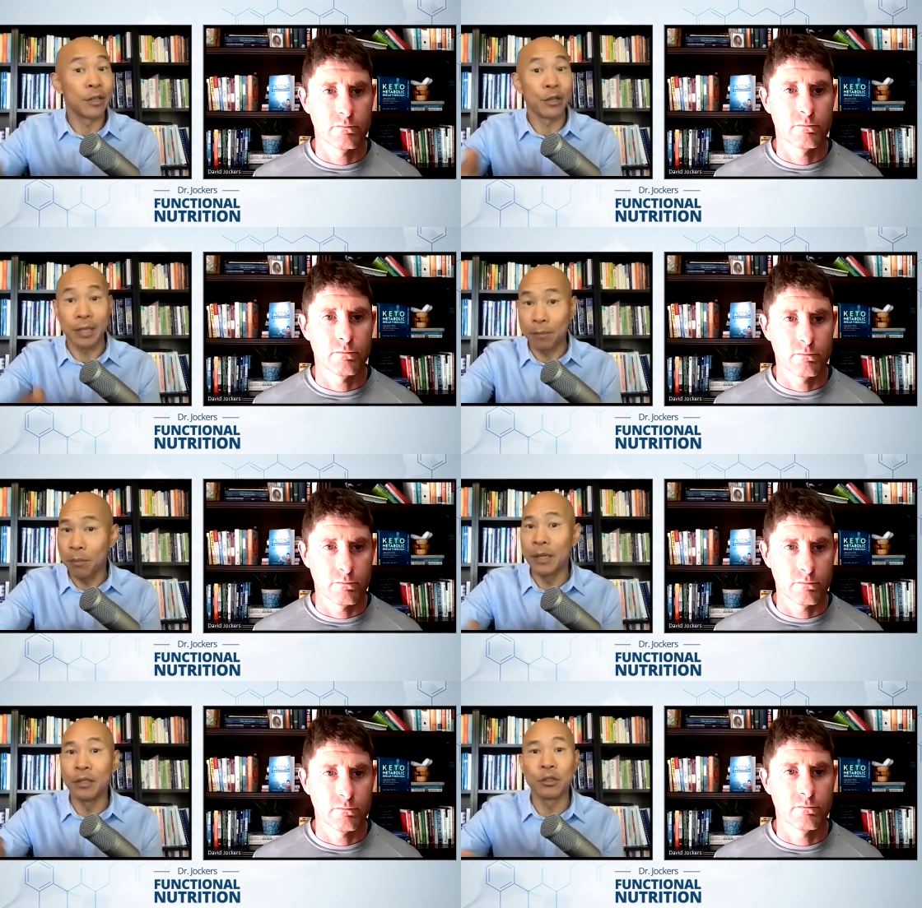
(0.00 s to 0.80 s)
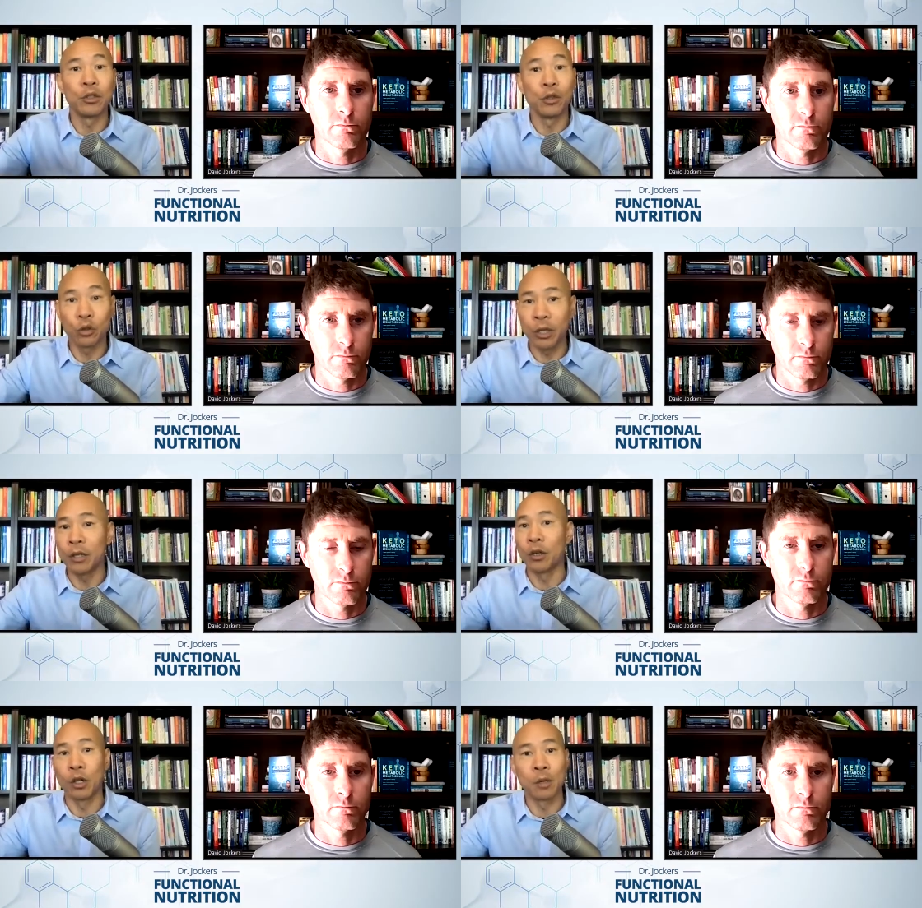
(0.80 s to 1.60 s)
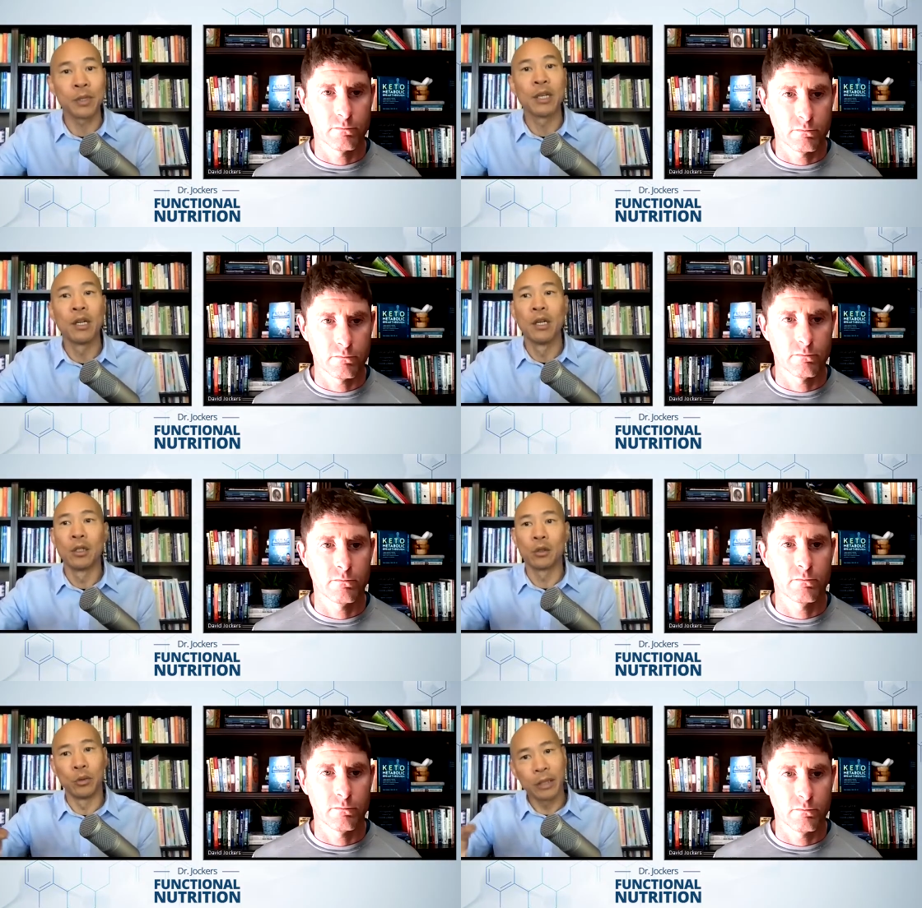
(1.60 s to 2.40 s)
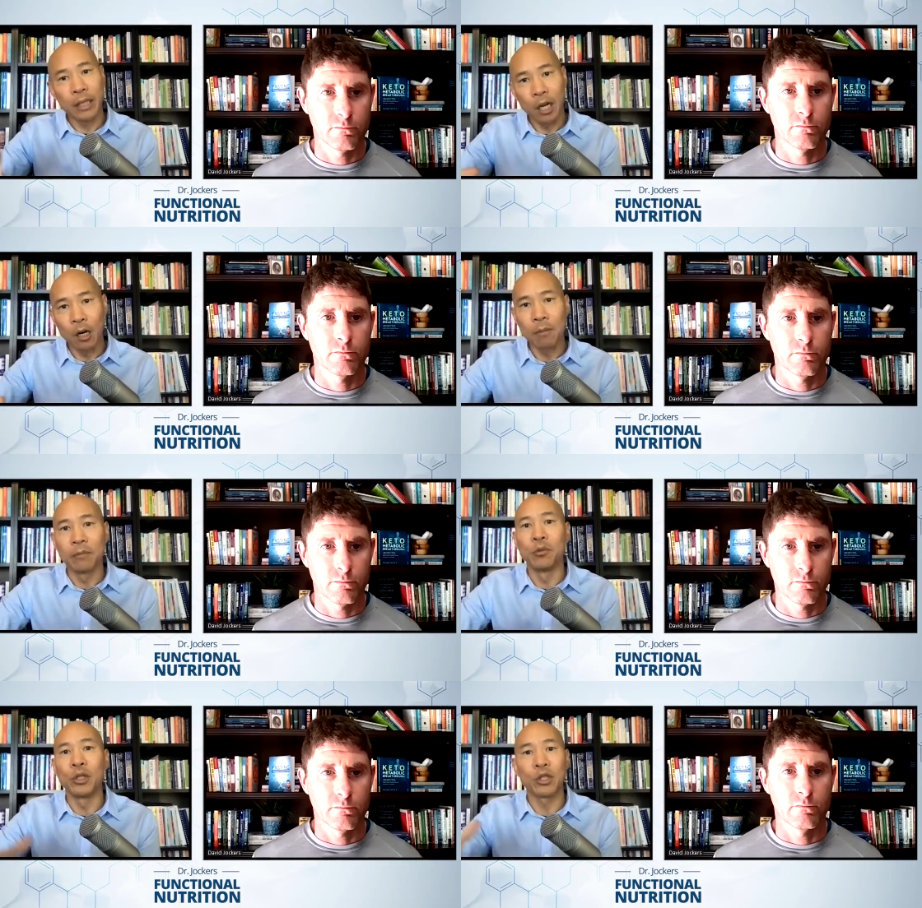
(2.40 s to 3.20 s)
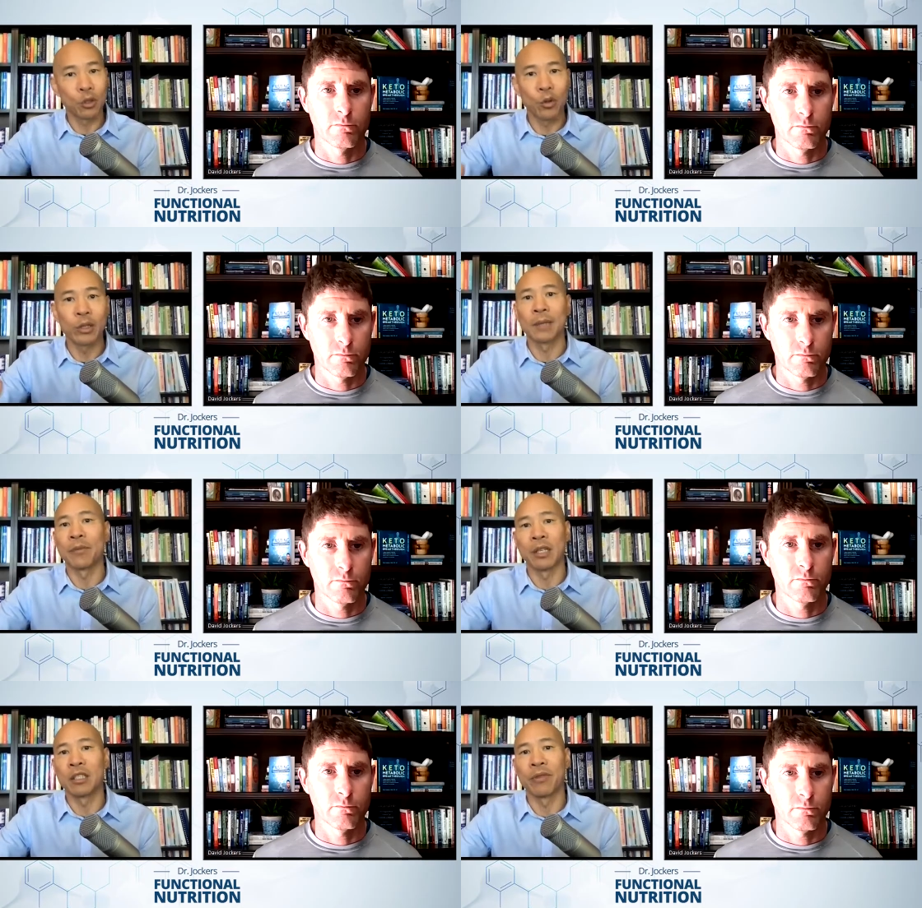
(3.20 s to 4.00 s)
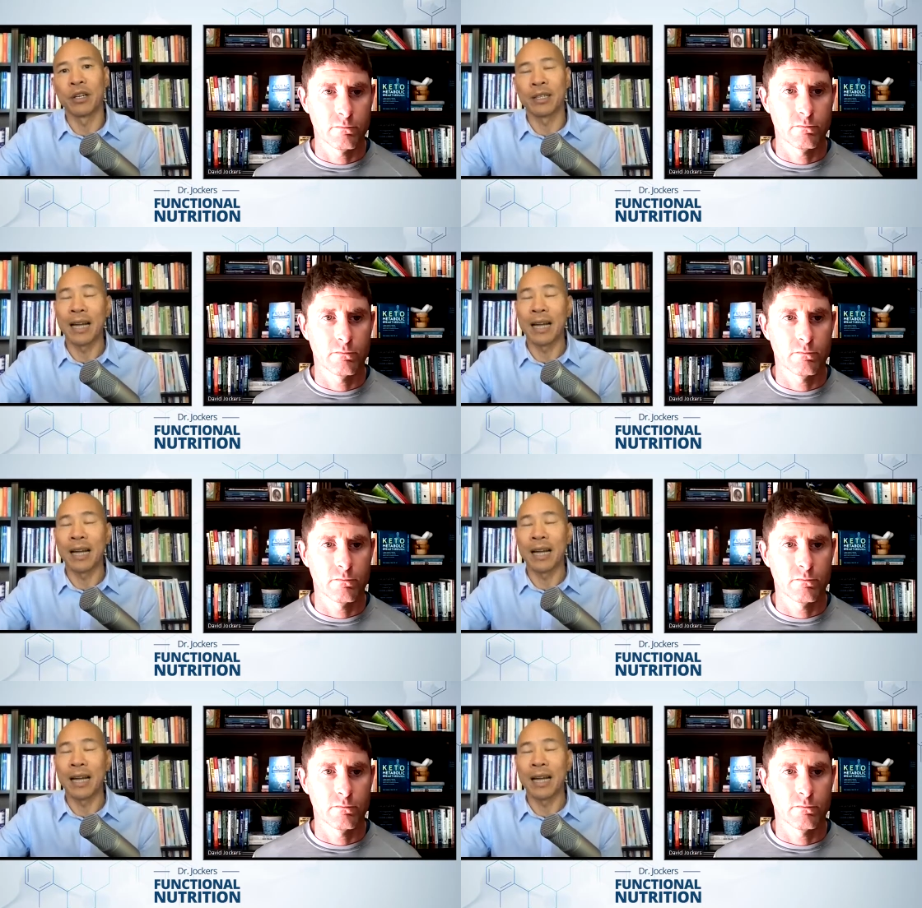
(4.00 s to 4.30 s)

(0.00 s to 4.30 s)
Speaker 1: either supplements, nutrient herbs, to really help restore some of these functions.